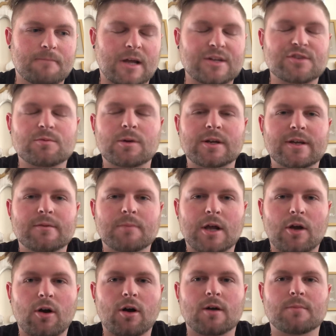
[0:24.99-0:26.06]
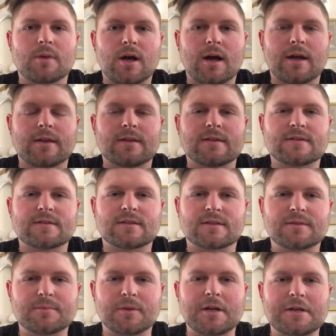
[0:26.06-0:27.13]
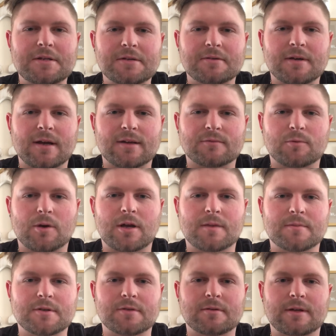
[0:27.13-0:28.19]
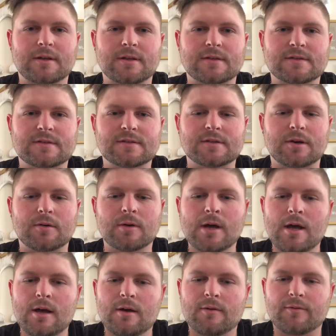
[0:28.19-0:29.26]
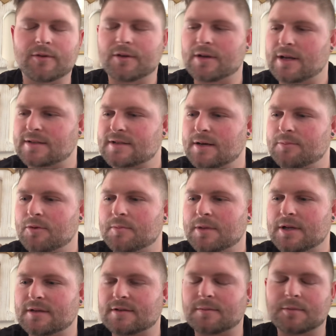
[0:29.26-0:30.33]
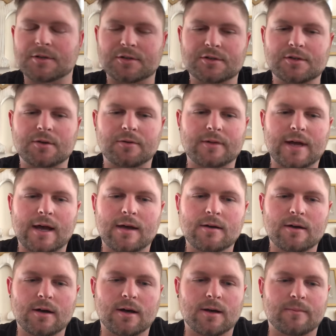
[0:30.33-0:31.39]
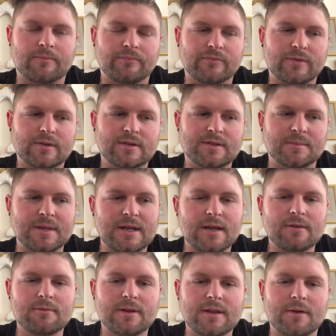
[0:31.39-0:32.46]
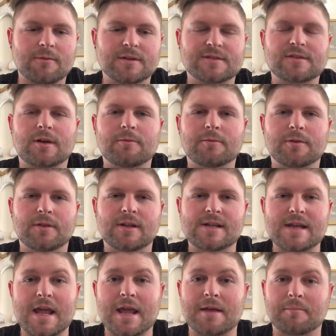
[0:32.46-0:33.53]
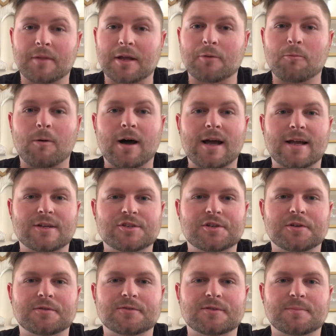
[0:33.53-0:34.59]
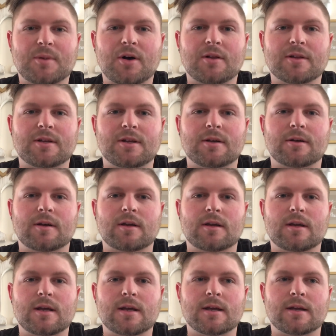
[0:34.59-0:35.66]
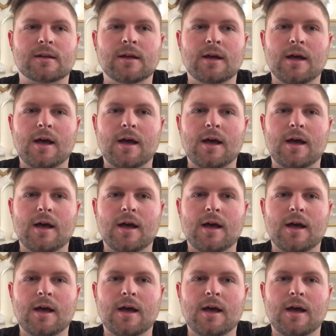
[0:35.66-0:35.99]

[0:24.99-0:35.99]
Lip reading: I just want to give my heart behind this and explain to you guys why I'm doing this. So for the next couple minutes, I'm going to show that. To begin with, I want to start with the name, like why I chose Apollo-neering. And